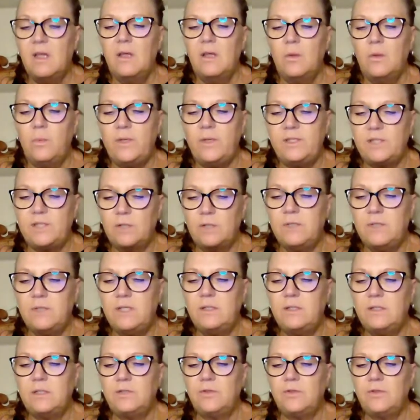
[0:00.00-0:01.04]
We don't
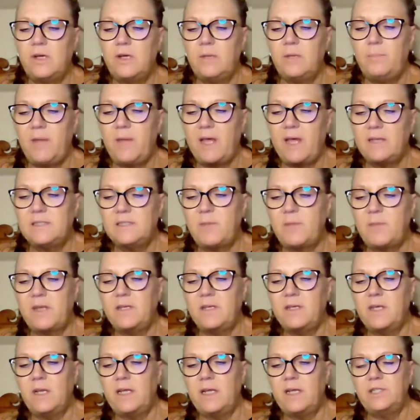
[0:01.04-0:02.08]
need to try to pass
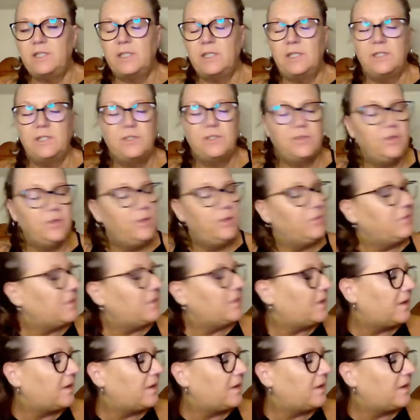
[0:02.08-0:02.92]
speculation as truth.